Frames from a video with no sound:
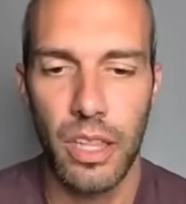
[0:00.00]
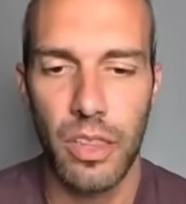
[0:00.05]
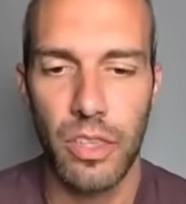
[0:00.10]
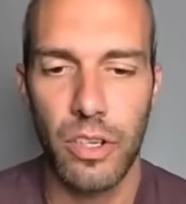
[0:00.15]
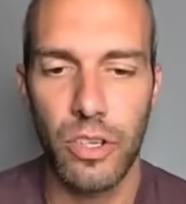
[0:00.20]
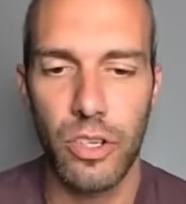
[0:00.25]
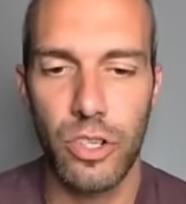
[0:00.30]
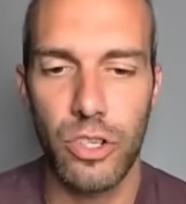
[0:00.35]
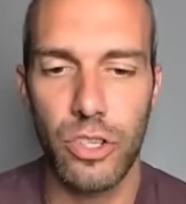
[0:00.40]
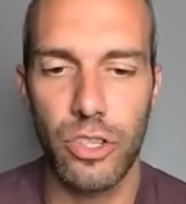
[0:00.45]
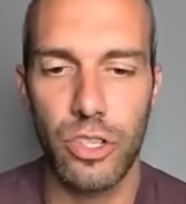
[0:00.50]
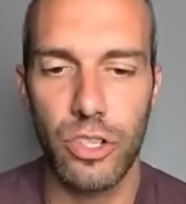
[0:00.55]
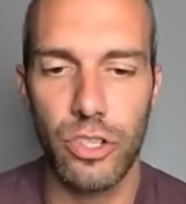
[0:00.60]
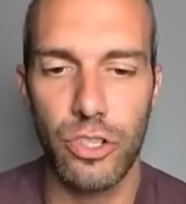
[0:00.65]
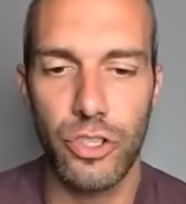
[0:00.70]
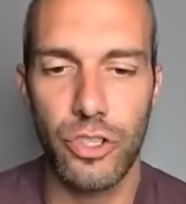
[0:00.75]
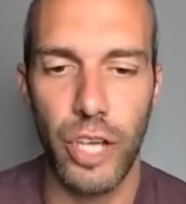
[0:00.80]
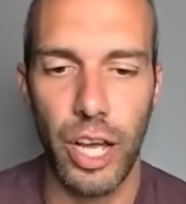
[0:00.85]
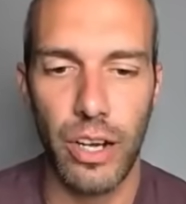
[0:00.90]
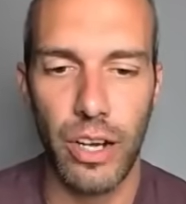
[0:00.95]

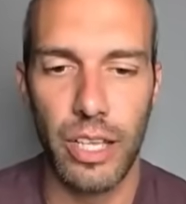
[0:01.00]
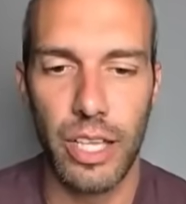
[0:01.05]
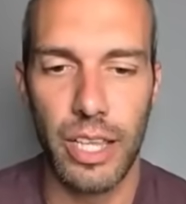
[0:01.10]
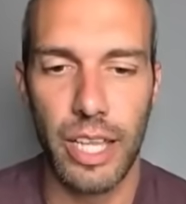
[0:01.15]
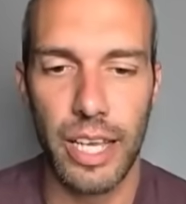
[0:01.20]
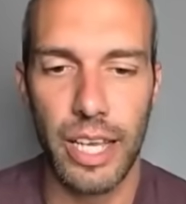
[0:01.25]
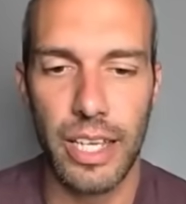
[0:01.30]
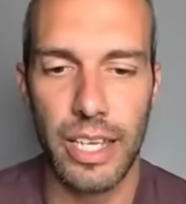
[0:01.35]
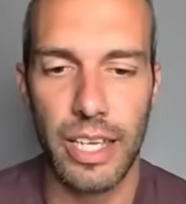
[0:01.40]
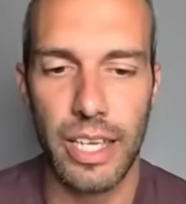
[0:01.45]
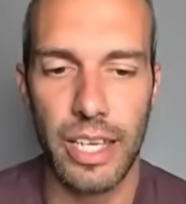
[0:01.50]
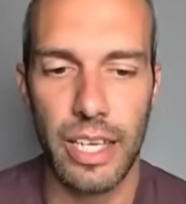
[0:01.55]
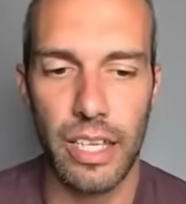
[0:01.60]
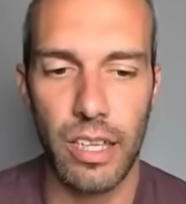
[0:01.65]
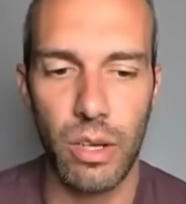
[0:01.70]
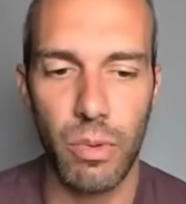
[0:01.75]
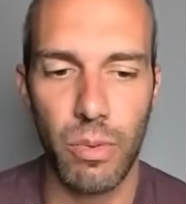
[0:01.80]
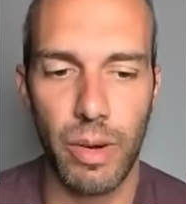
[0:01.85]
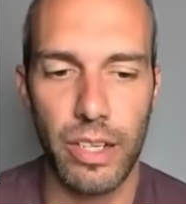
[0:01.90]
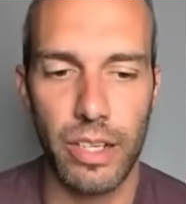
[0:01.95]
There's generally like an
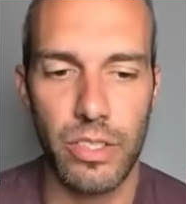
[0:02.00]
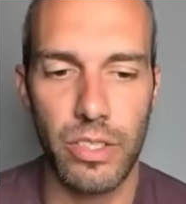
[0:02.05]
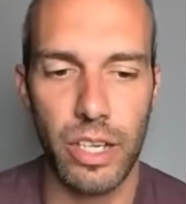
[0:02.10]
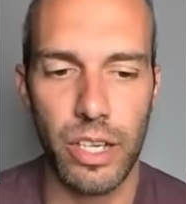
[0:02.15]
elo range